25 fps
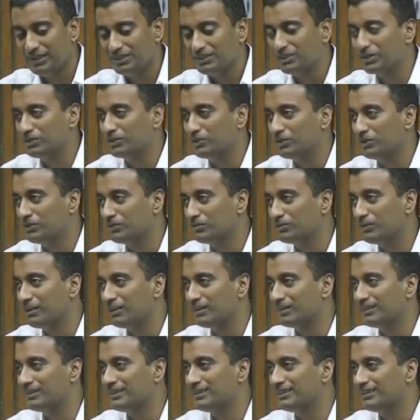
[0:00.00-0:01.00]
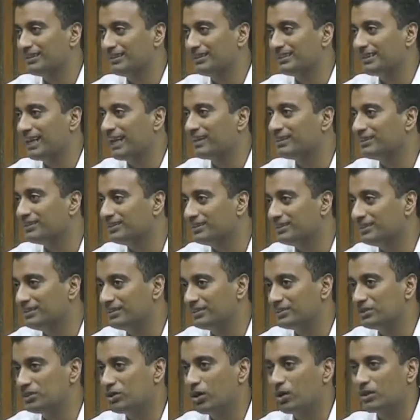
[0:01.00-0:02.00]
So the standard
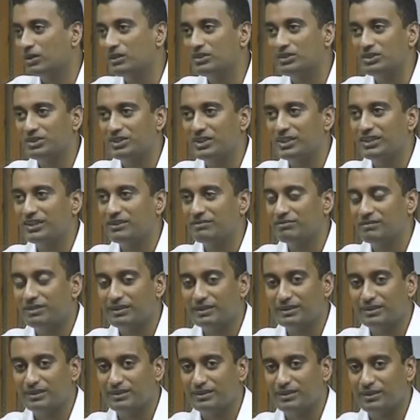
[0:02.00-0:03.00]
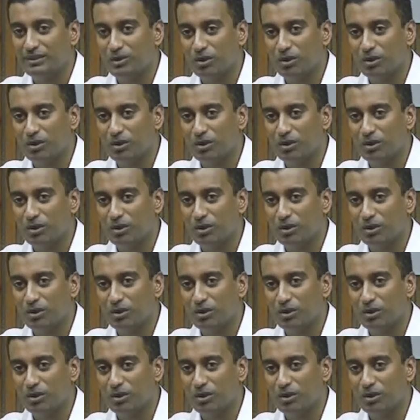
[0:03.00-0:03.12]
stock in trade of the